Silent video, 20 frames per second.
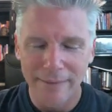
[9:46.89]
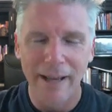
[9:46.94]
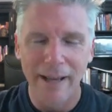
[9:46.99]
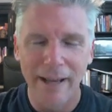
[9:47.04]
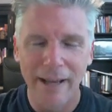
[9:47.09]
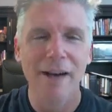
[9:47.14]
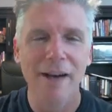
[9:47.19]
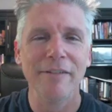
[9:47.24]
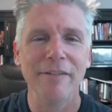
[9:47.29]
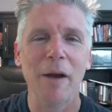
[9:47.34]

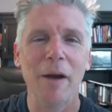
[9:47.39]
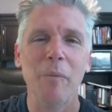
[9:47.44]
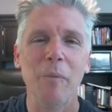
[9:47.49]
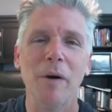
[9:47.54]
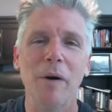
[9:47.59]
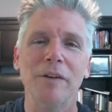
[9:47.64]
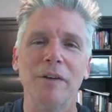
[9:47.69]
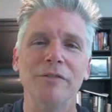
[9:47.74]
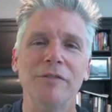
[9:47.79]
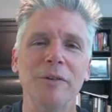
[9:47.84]
Have a
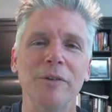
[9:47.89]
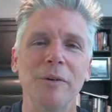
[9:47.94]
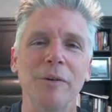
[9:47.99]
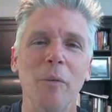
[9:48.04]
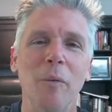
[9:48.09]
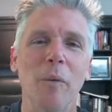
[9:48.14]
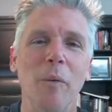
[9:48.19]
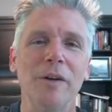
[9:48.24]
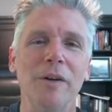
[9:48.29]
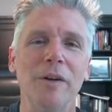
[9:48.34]
wonderful,
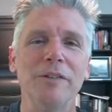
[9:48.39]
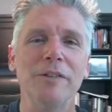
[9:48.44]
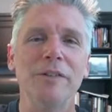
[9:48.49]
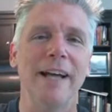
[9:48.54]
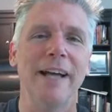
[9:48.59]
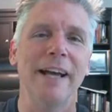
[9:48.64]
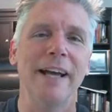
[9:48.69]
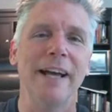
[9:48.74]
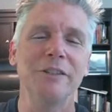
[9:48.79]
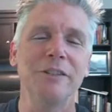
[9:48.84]
wonderful
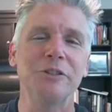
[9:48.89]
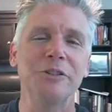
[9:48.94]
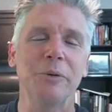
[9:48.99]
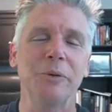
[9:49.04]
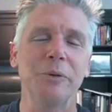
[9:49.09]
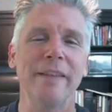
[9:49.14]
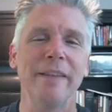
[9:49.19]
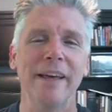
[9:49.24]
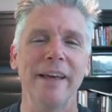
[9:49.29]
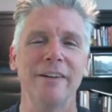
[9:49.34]
day.
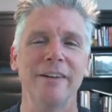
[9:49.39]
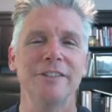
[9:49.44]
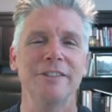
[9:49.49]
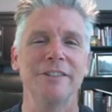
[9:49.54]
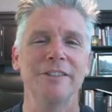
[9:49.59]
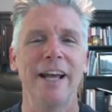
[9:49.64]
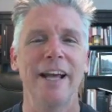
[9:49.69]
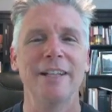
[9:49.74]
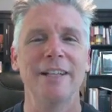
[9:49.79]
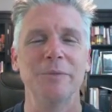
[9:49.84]
Enjoy the
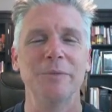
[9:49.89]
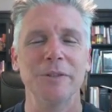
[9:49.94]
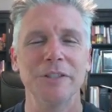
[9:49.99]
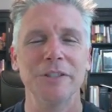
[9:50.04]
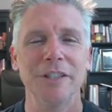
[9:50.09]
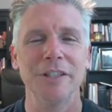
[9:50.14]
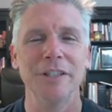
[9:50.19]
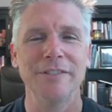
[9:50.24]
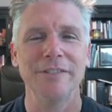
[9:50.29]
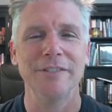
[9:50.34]
energy as we're
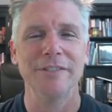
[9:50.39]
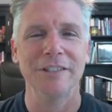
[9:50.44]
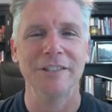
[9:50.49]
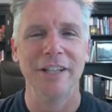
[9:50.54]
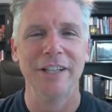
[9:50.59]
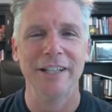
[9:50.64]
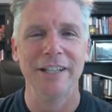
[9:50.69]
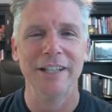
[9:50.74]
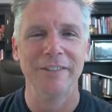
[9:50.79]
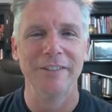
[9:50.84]
shifting and
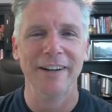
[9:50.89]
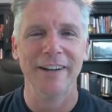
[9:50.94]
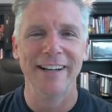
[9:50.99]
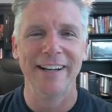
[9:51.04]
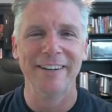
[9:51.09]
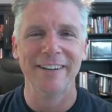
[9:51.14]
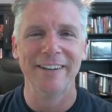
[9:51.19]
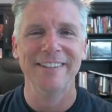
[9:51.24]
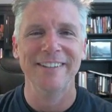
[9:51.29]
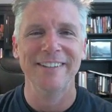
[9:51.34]
changing right
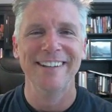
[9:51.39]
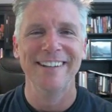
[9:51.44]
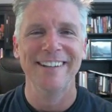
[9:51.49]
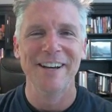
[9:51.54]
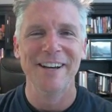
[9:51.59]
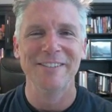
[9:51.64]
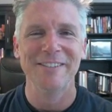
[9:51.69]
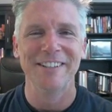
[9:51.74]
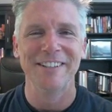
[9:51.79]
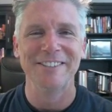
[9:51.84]
now.
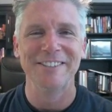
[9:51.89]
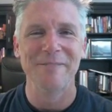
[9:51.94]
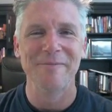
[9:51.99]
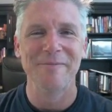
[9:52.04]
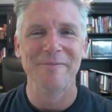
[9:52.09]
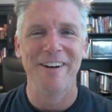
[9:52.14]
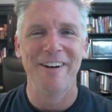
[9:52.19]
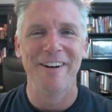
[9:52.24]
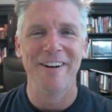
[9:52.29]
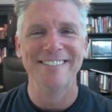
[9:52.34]
Talk to you
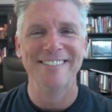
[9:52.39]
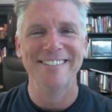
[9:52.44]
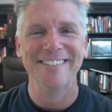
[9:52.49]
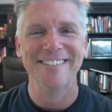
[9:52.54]
tomorrow.